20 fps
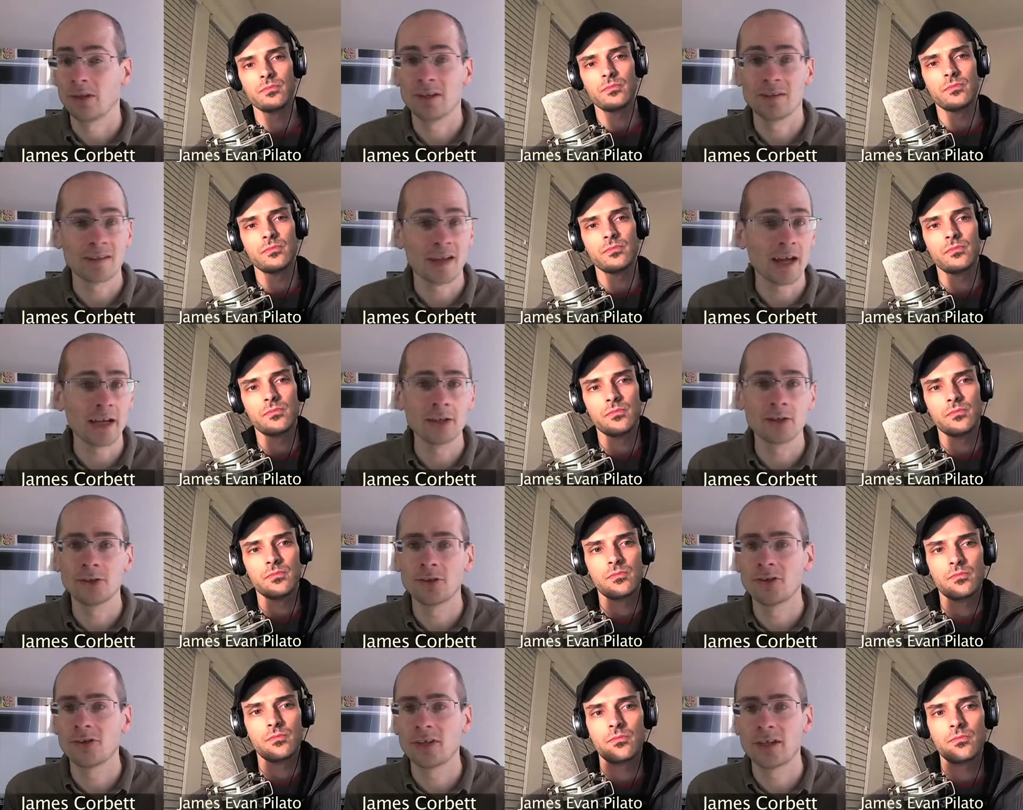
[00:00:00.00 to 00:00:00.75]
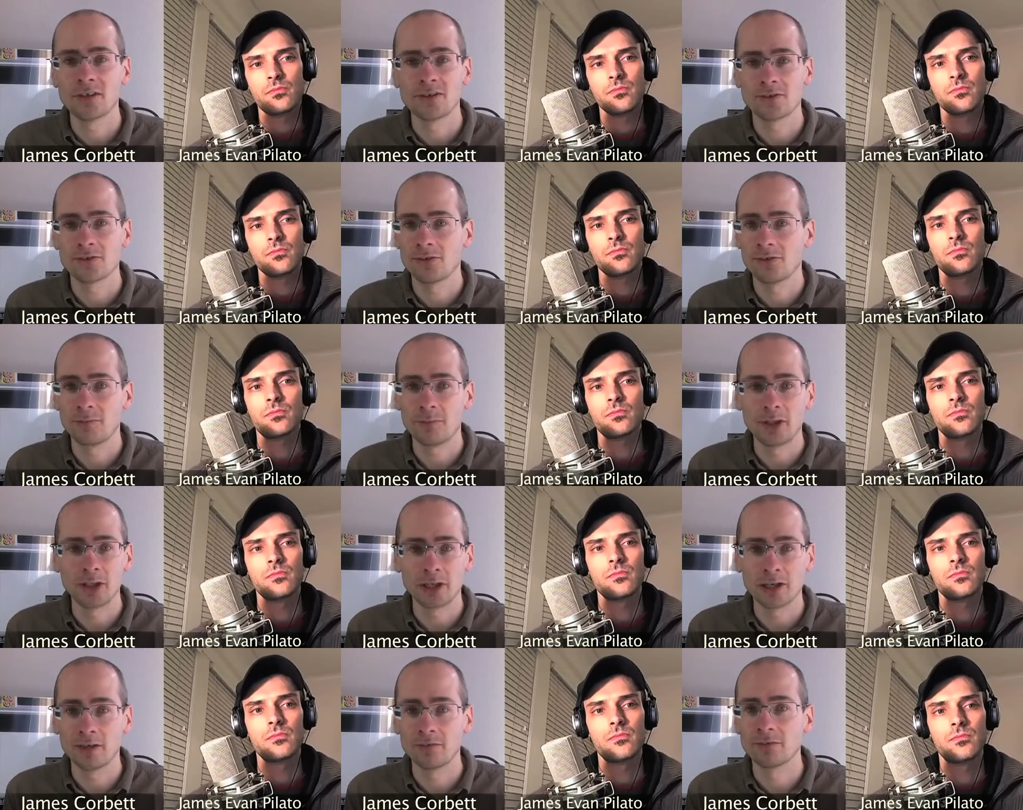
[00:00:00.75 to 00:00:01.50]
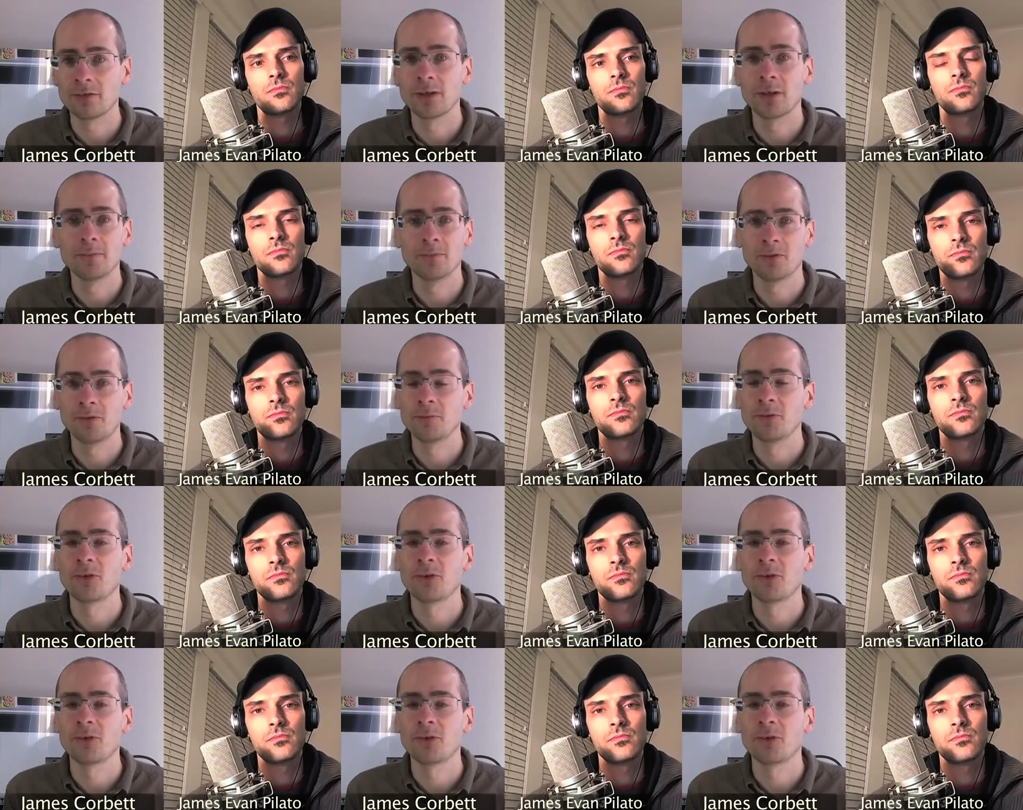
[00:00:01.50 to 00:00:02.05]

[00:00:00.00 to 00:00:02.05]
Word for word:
Speaker 1: the entire disaster has been a cover up from